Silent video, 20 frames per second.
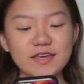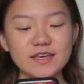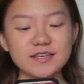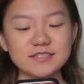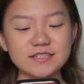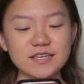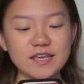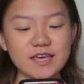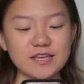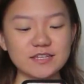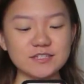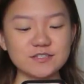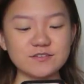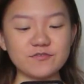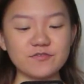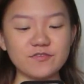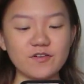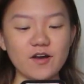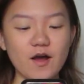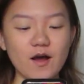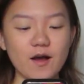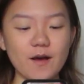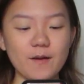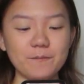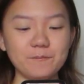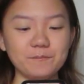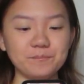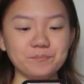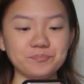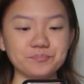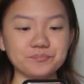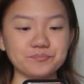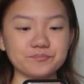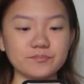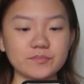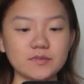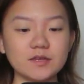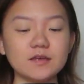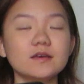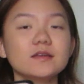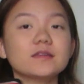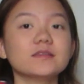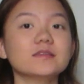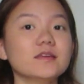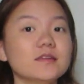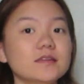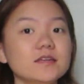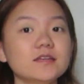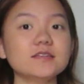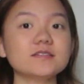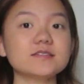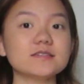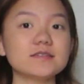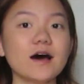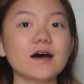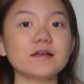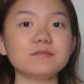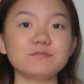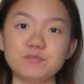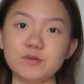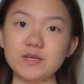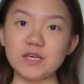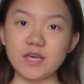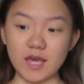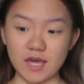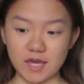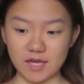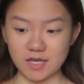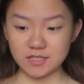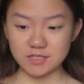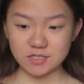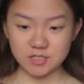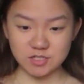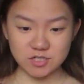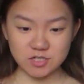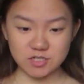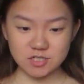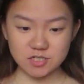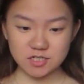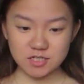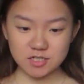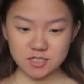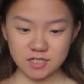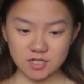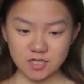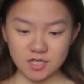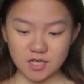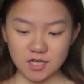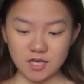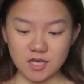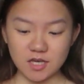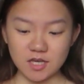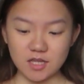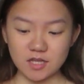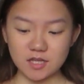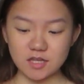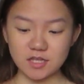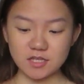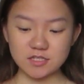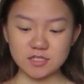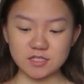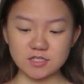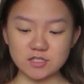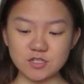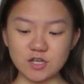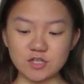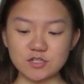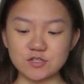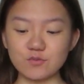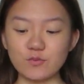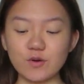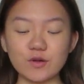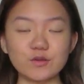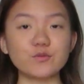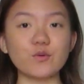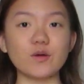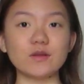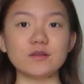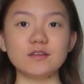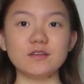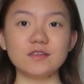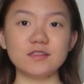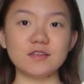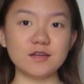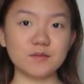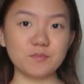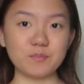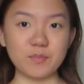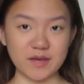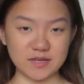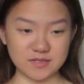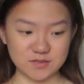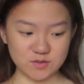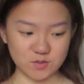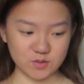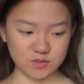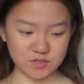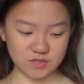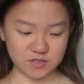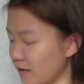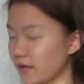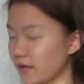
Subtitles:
This is from denise.ph. This is just 123 pesos.